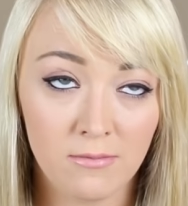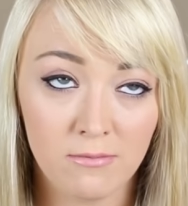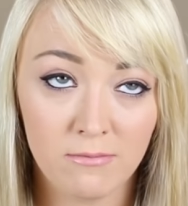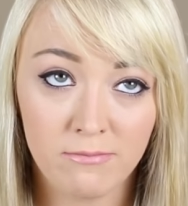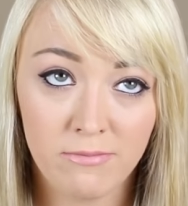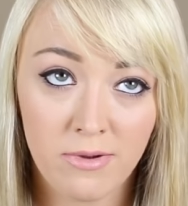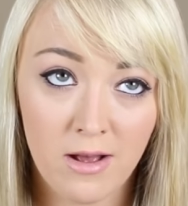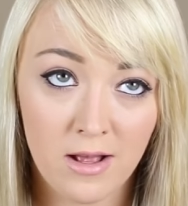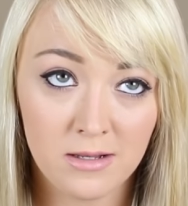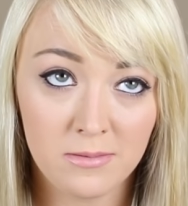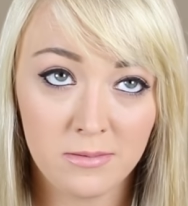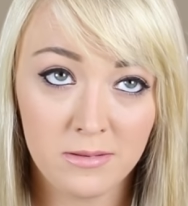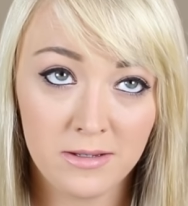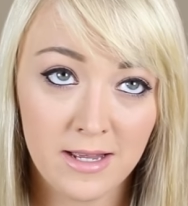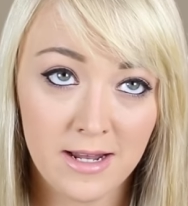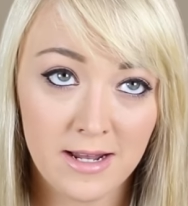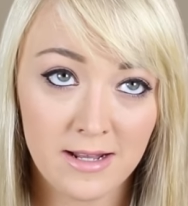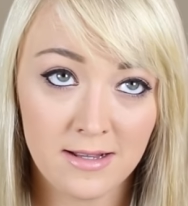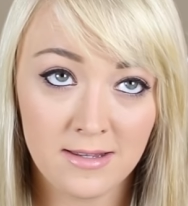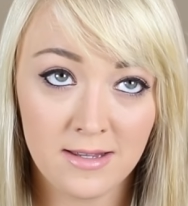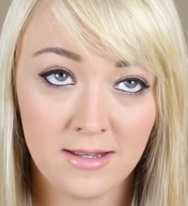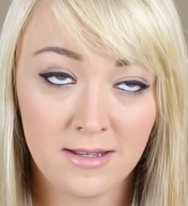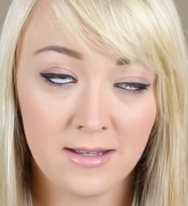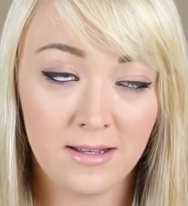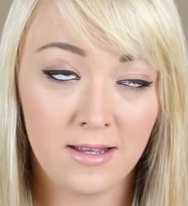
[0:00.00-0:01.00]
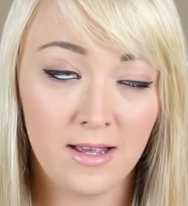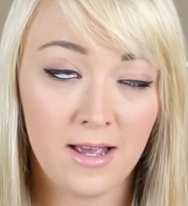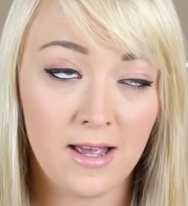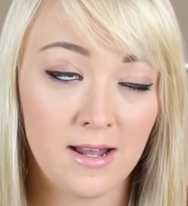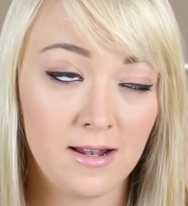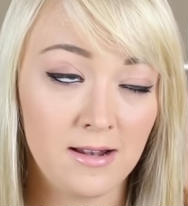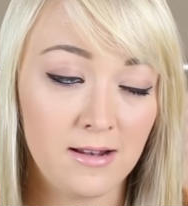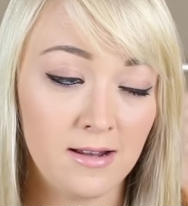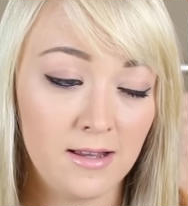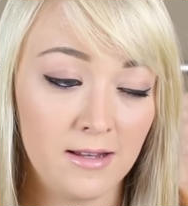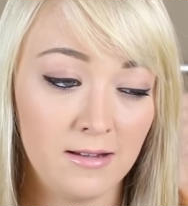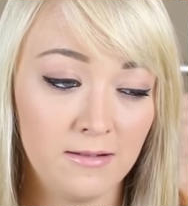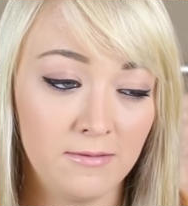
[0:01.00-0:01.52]
and possibly getting sick
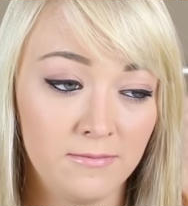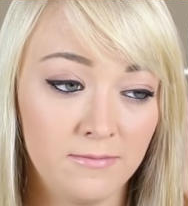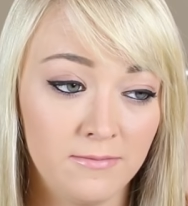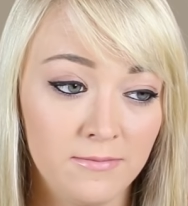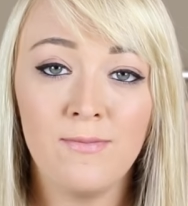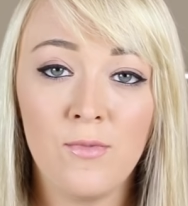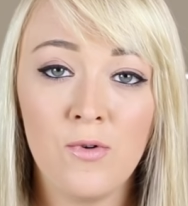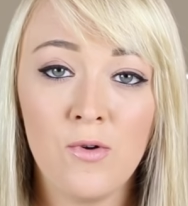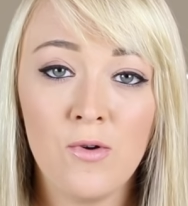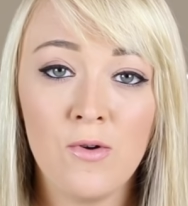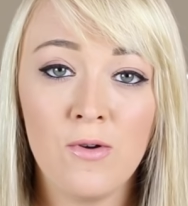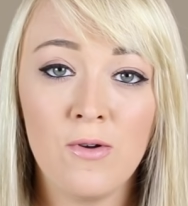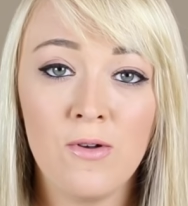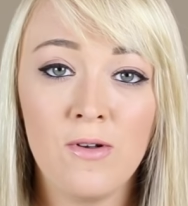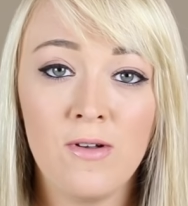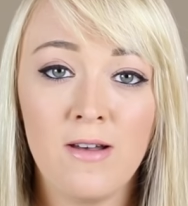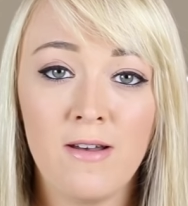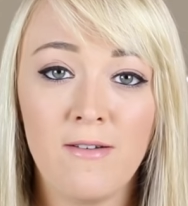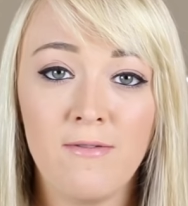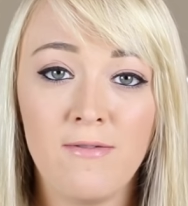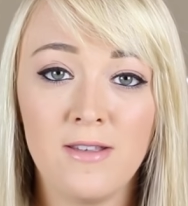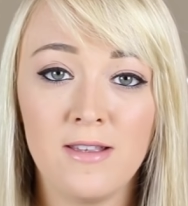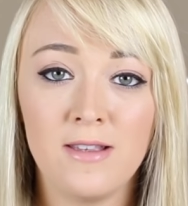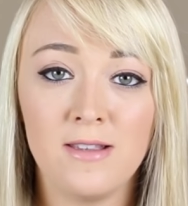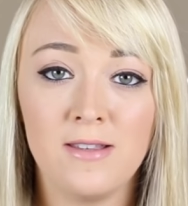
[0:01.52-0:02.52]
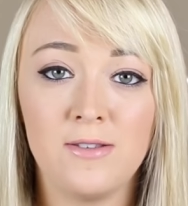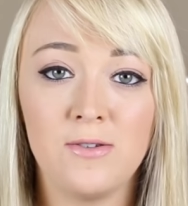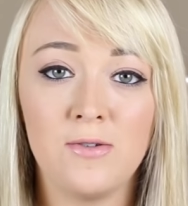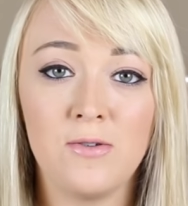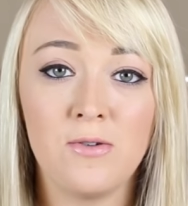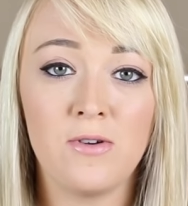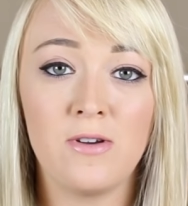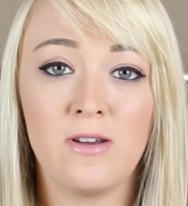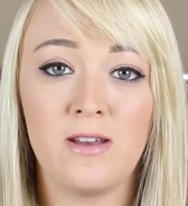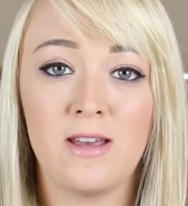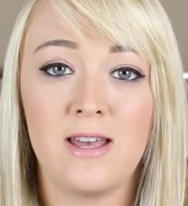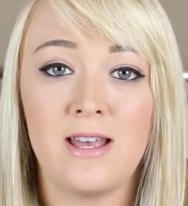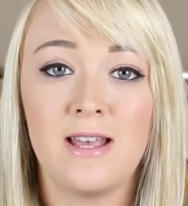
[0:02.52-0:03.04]
again. And moral of this
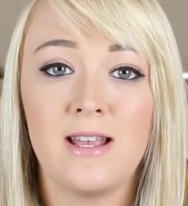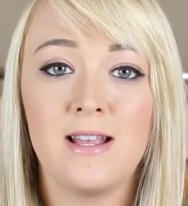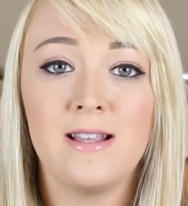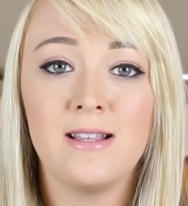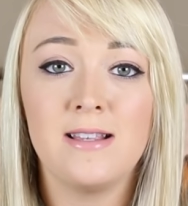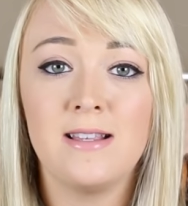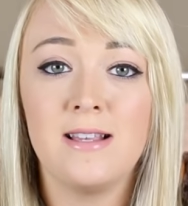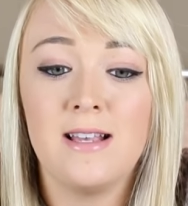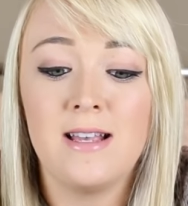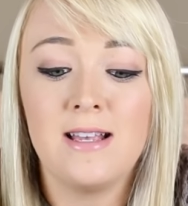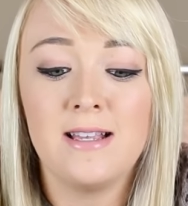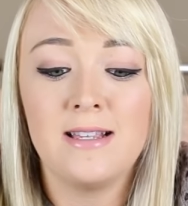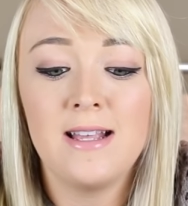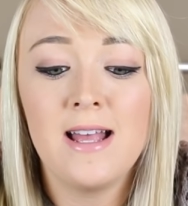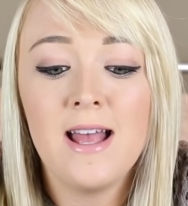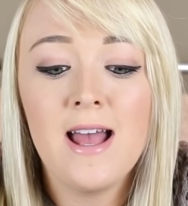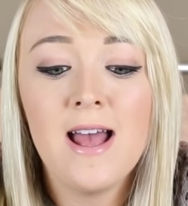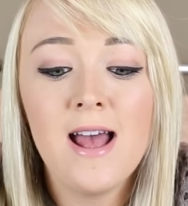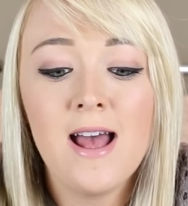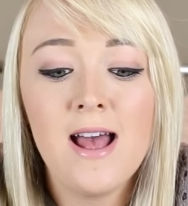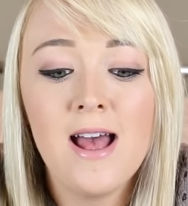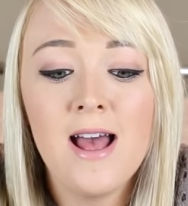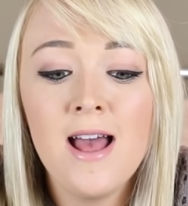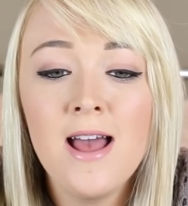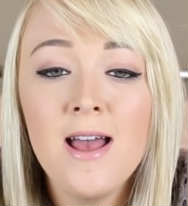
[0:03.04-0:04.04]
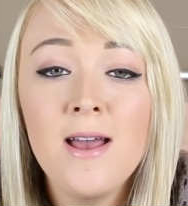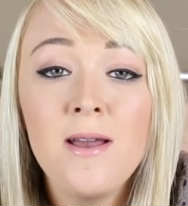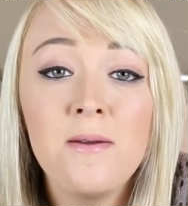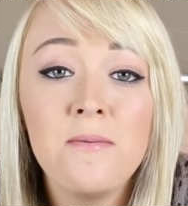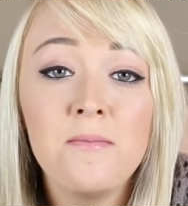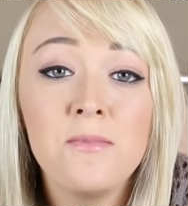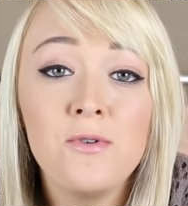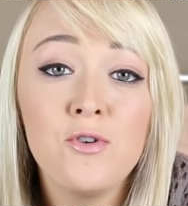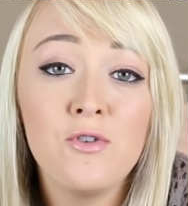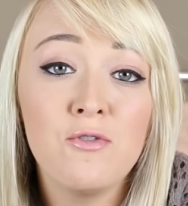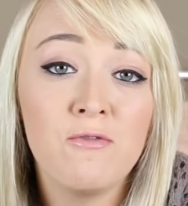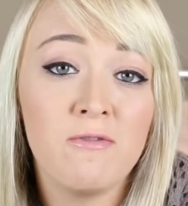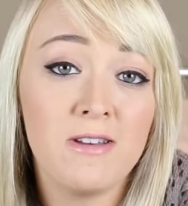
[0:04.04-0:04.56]
story is that
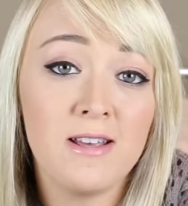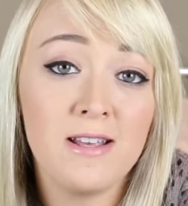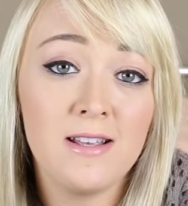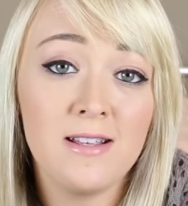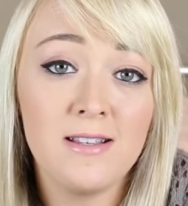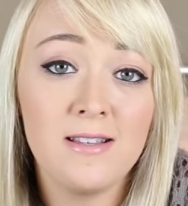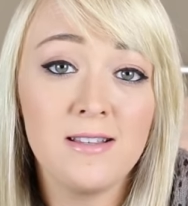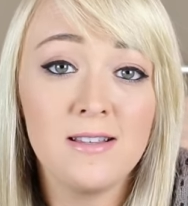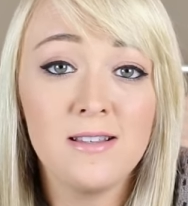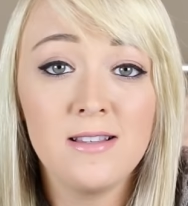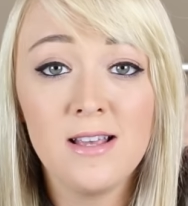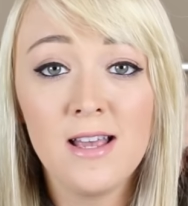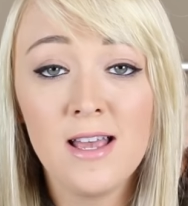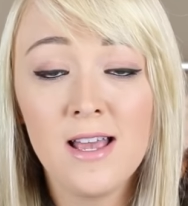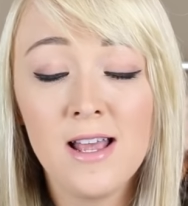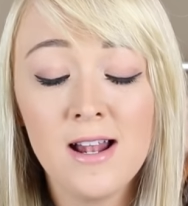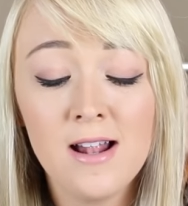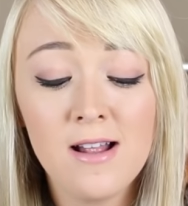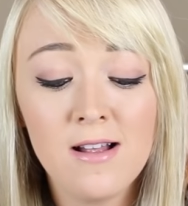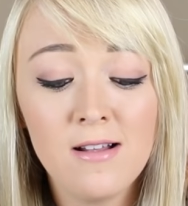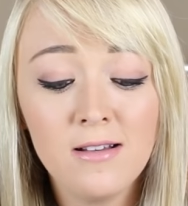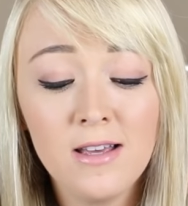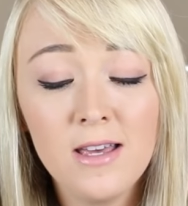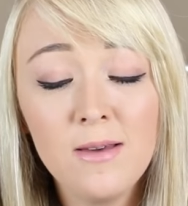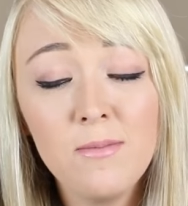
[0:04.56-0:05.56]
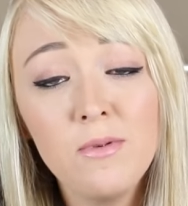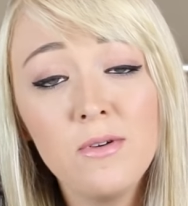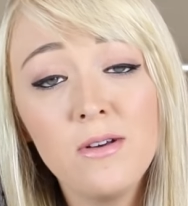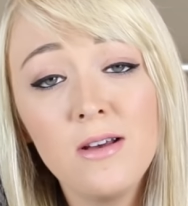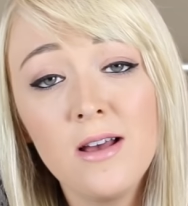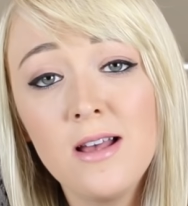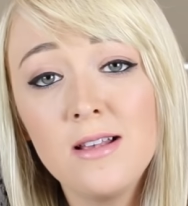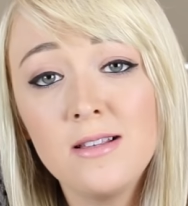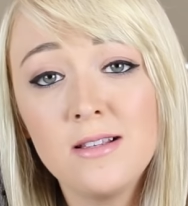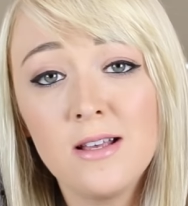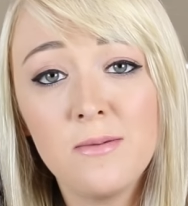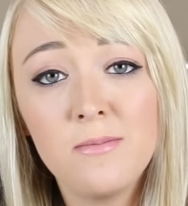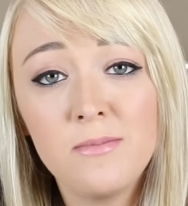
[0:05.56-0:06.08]
I'm nervous, and I'll keep you
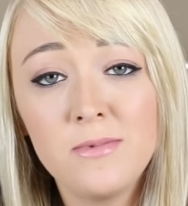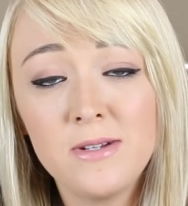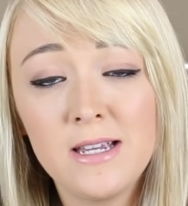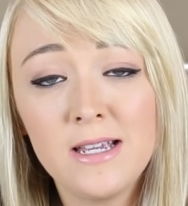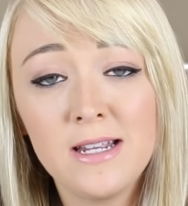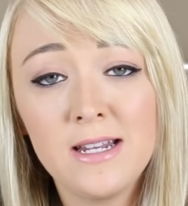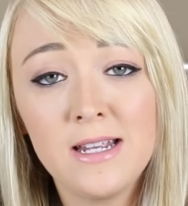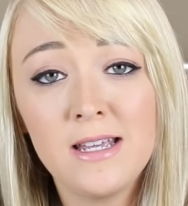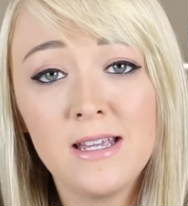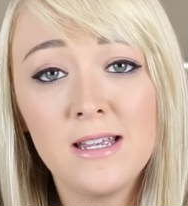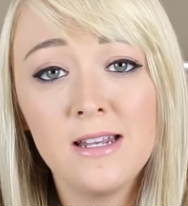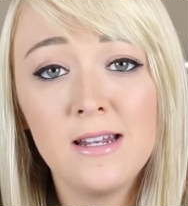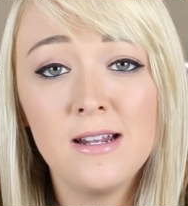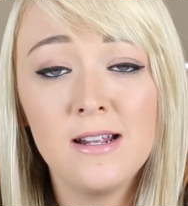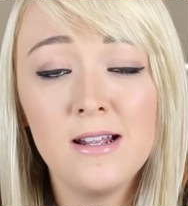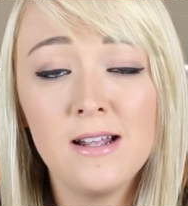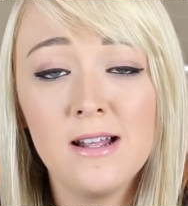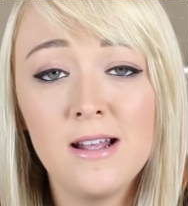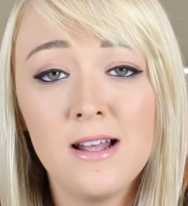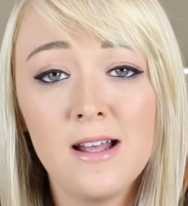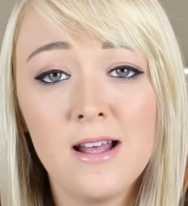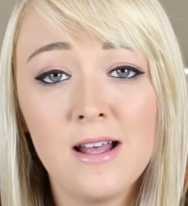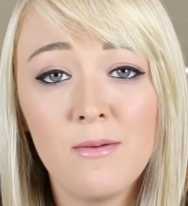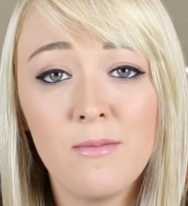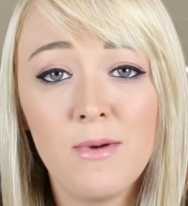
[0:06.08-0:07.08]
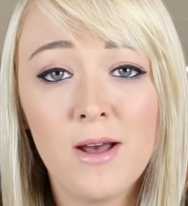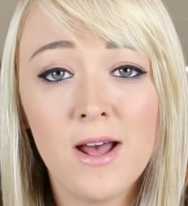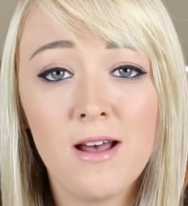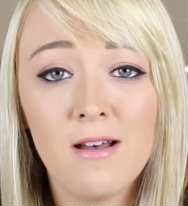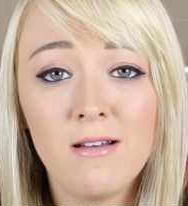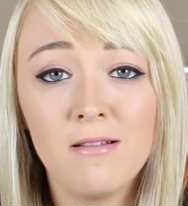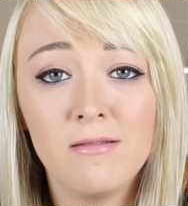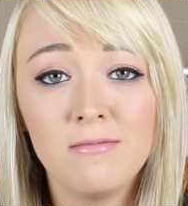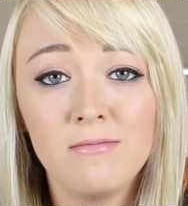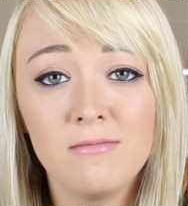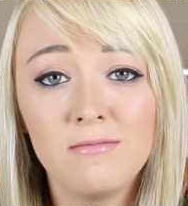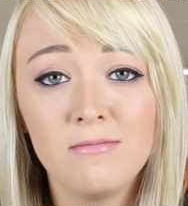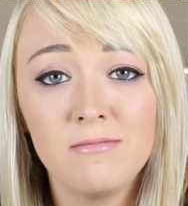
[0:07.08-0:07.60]
guys updated
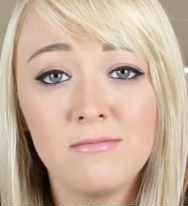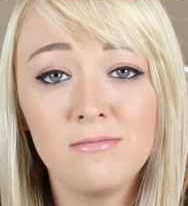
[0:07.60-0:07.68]
about